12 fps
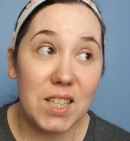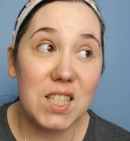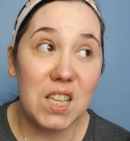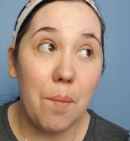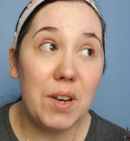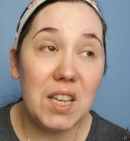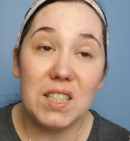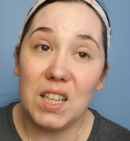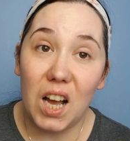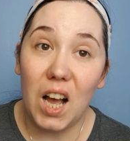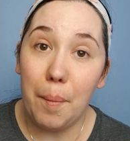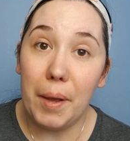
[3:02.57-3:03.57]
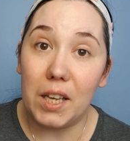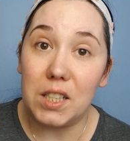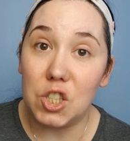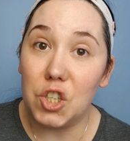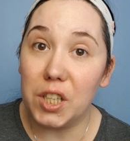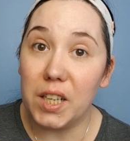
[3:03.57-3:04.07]
Somebody's not happy,
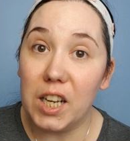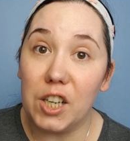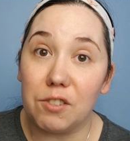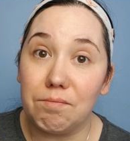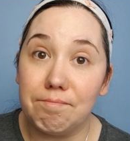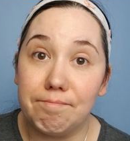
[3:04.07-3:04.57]
as you can hear.